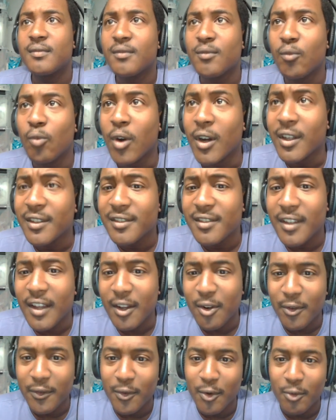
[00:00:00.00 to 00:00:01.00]
what?
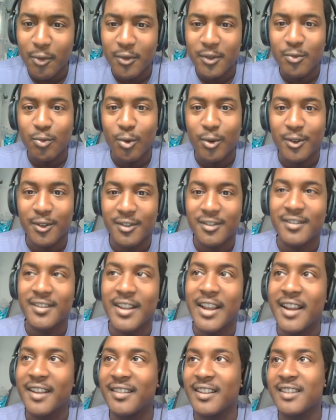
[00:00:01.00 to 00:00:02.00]
I don't even know what this word is.
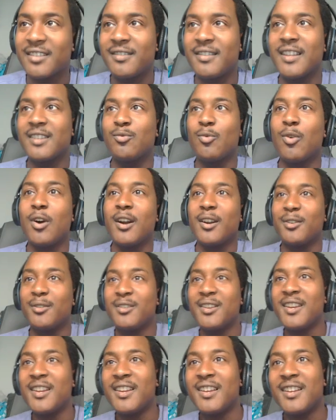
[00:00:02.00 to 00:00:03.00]
Dang, that's wild.
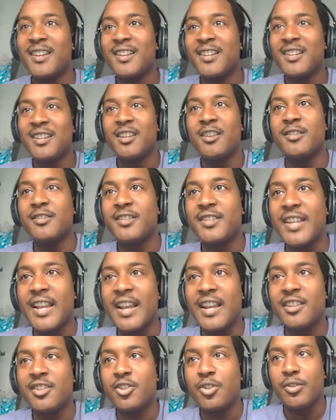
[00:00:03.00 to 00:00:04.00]

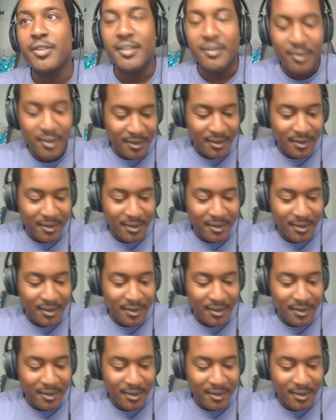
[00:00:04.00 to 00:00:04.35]
Consanguine.